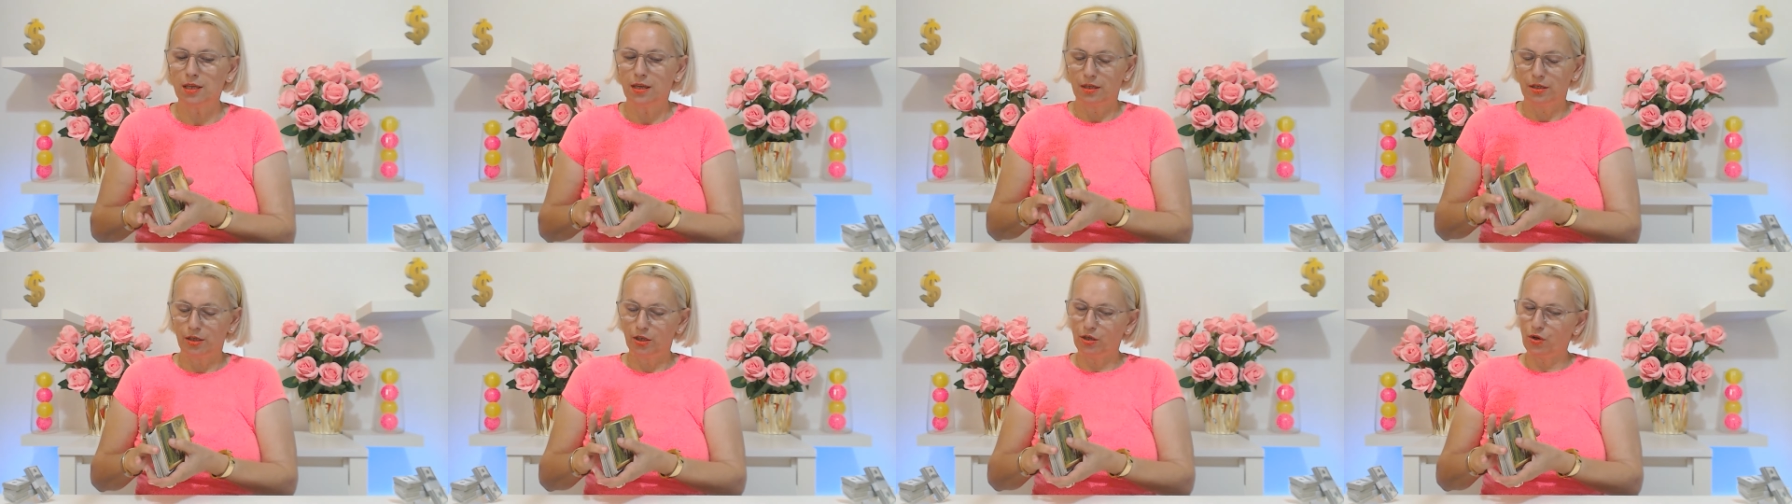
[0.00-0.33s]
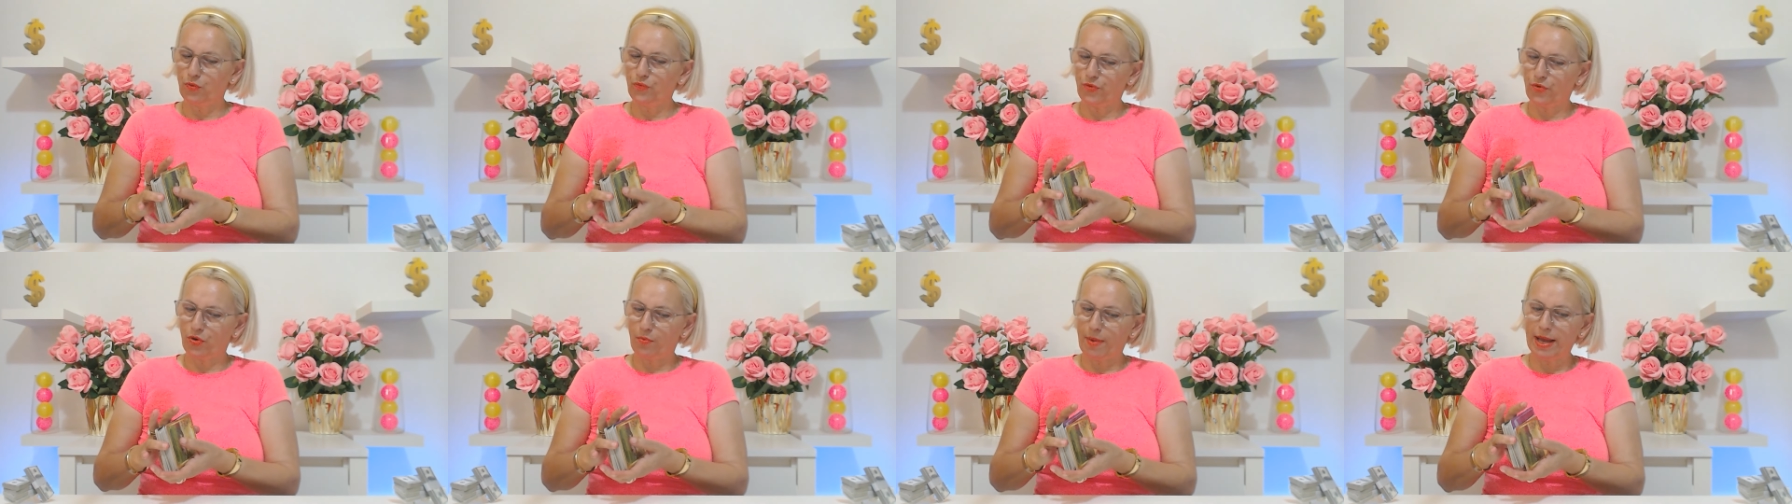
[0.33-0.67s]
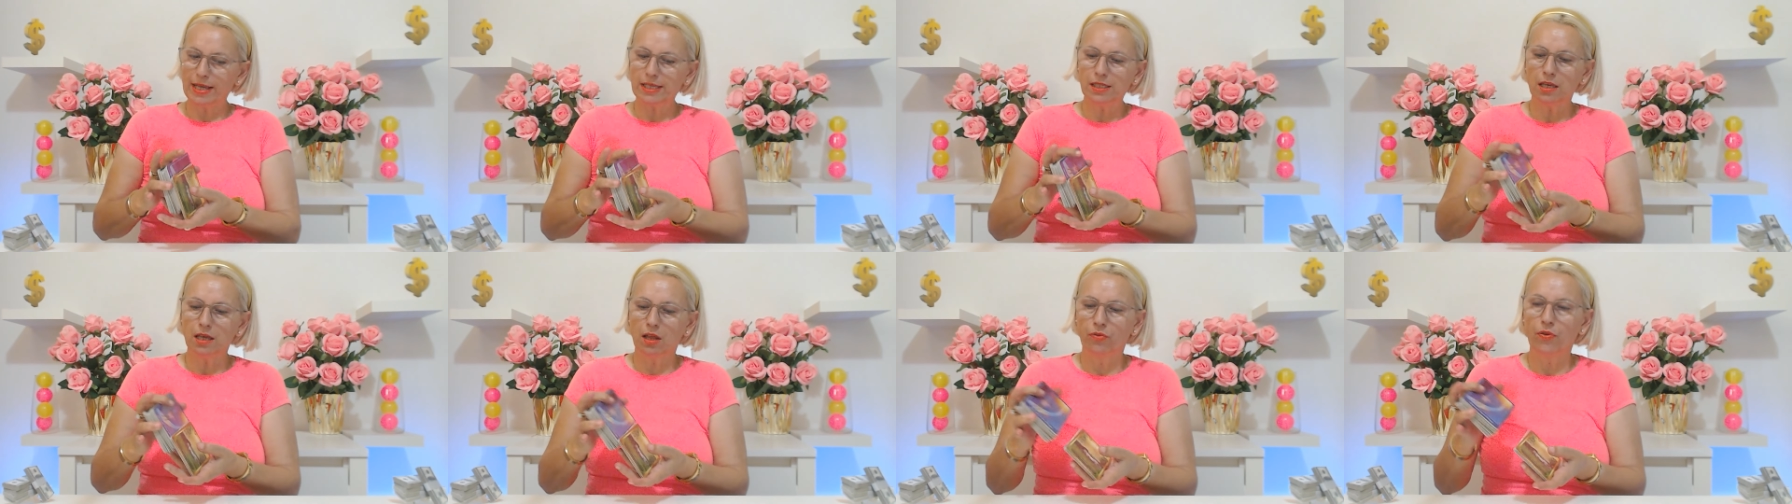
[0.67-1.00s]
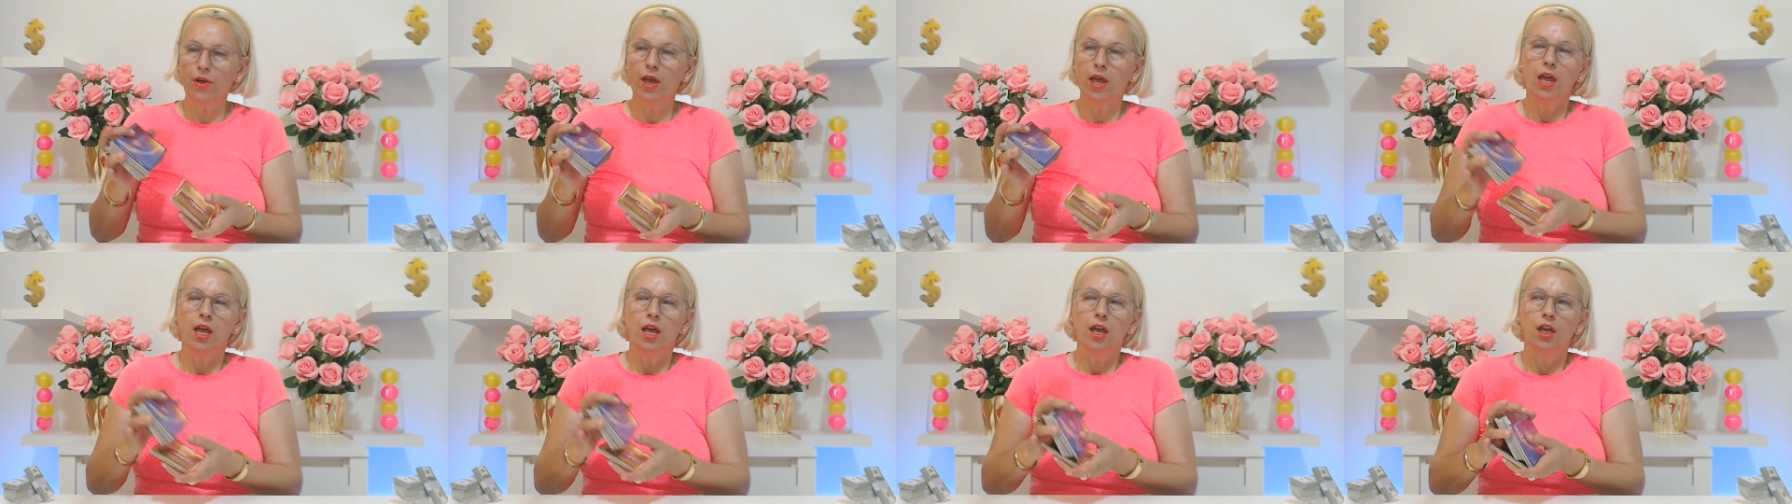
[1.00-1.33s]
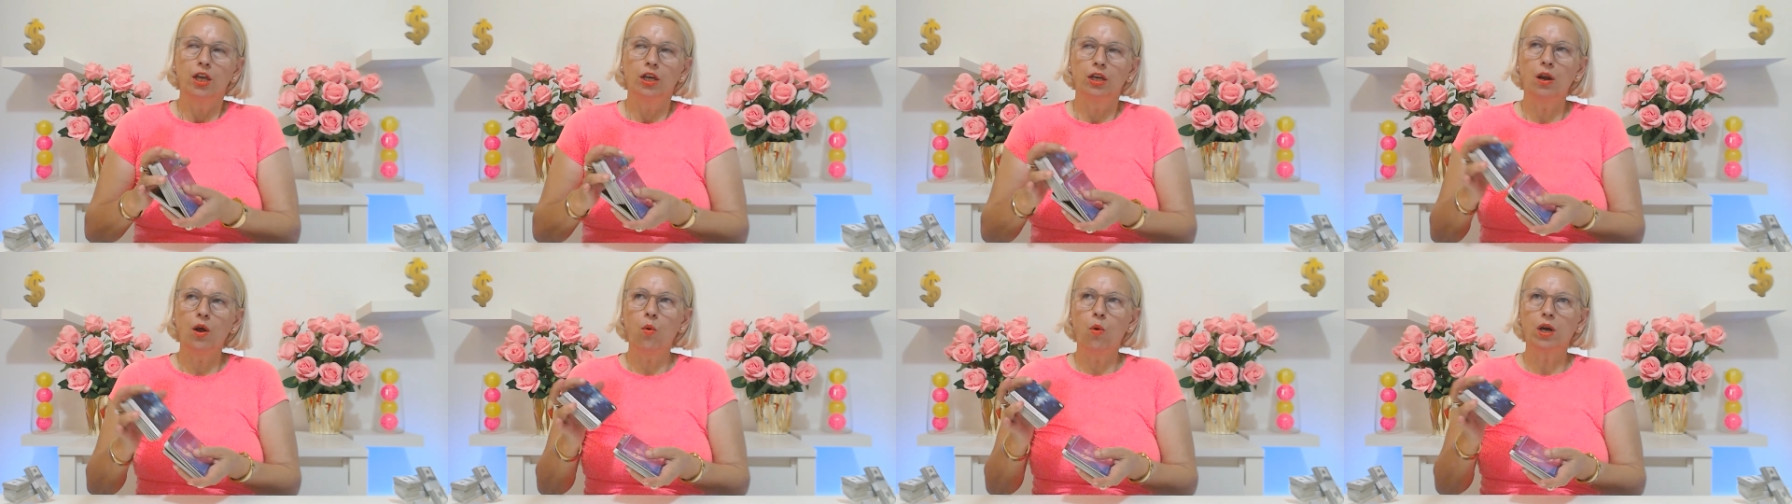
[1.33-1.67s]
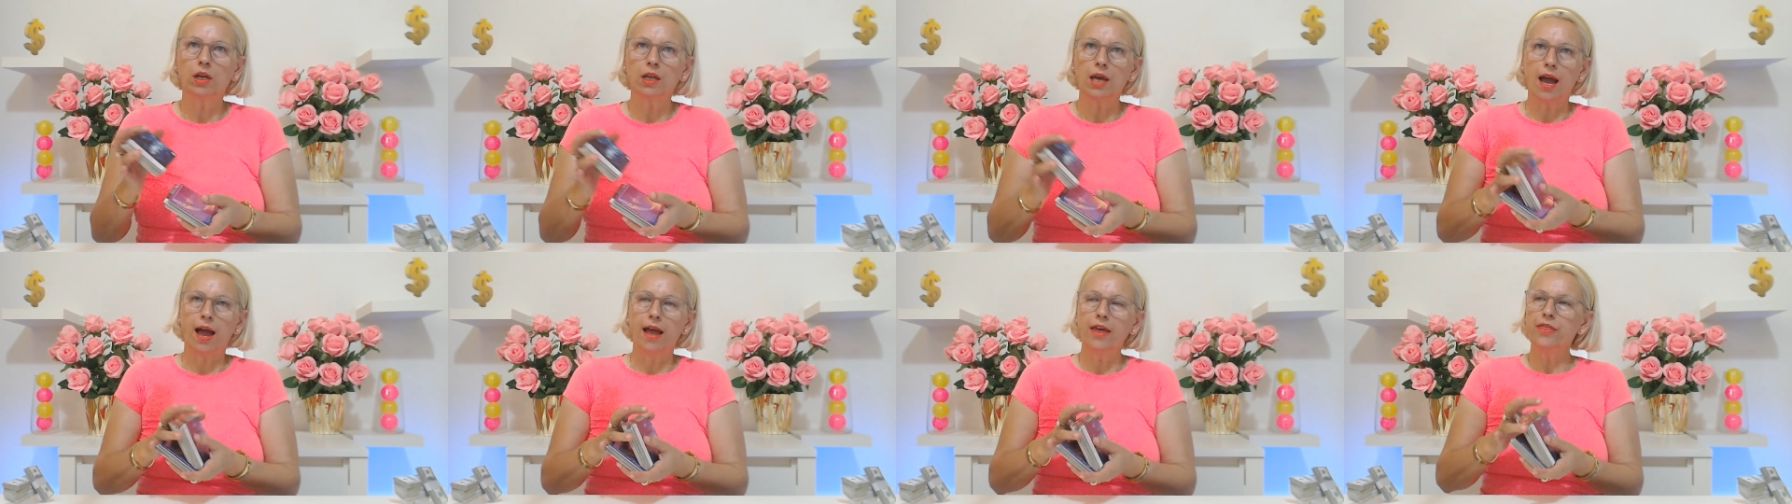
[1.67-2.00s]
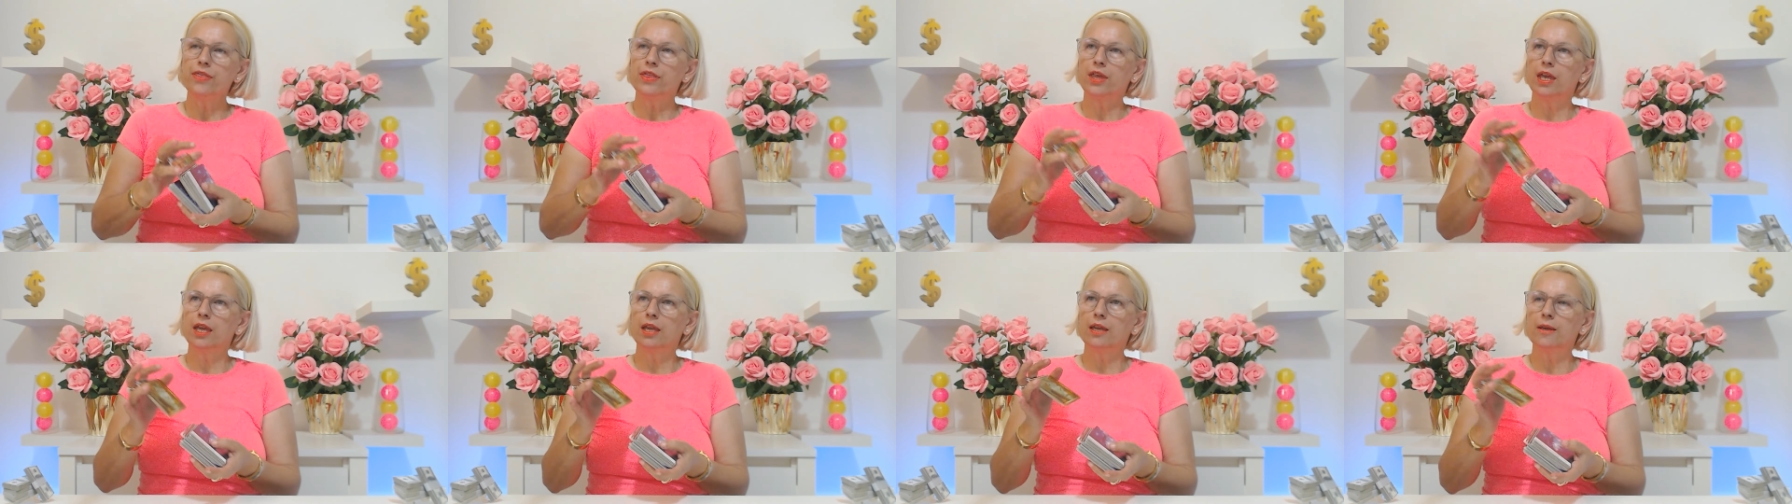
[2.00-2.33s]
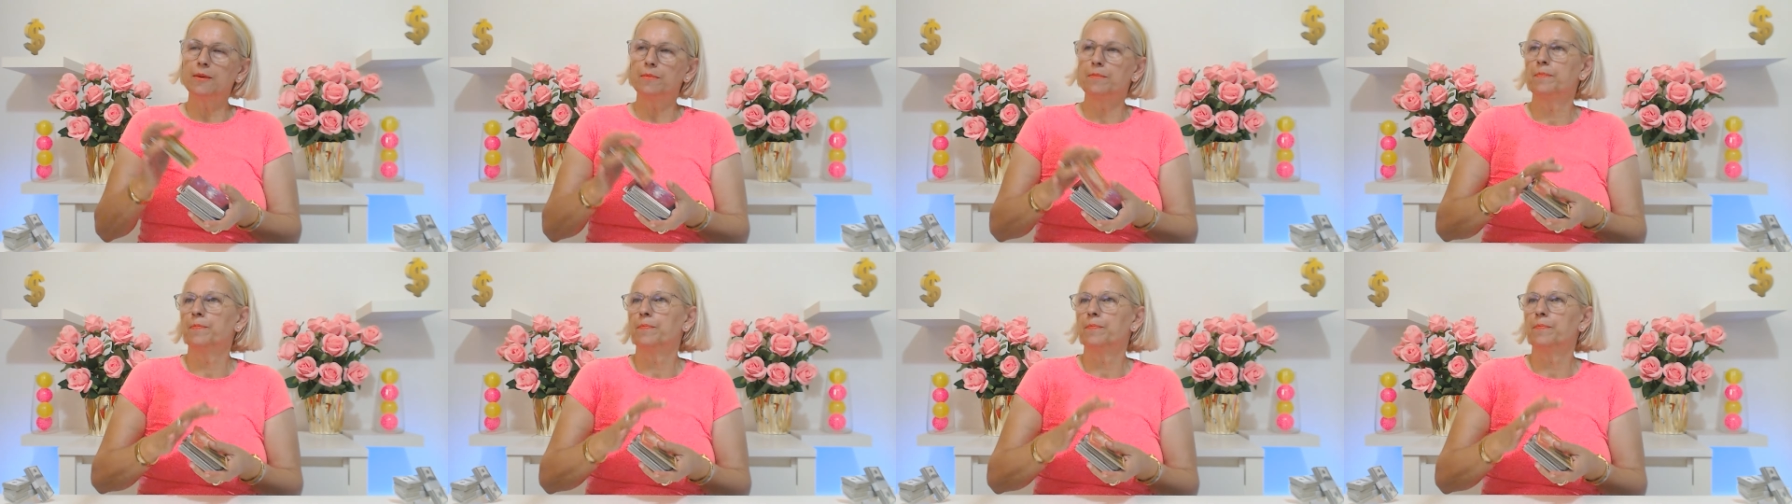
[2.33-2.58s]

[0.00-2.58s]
you know, for myself. You know what? I think,